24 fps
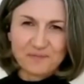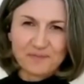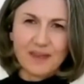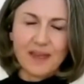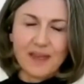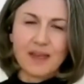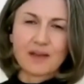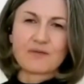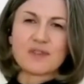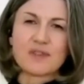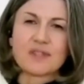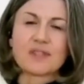
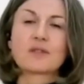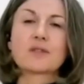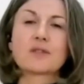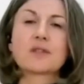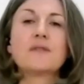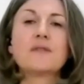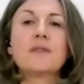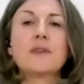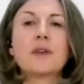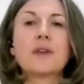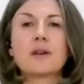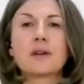And
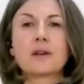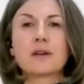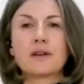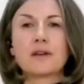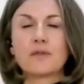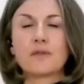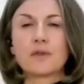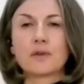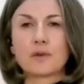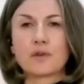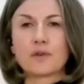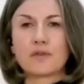restorative yoga,
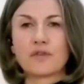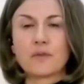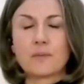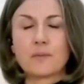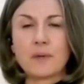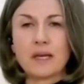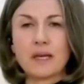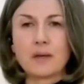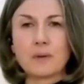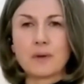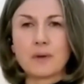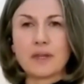if you're not
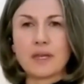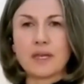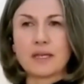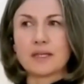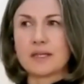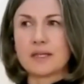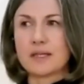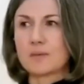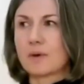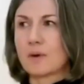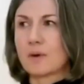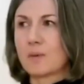familiar with it,
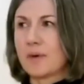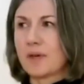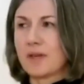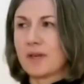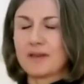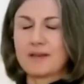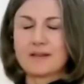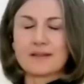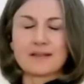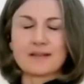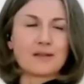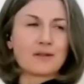is when we
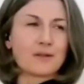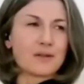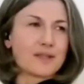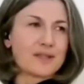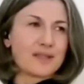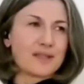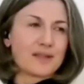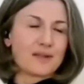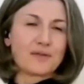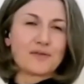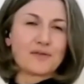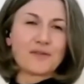use
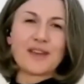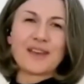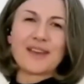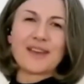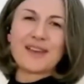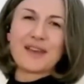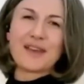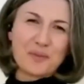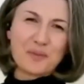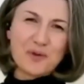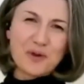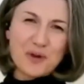lots of
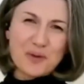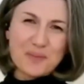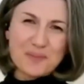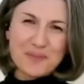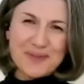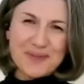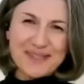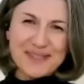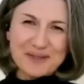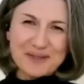props,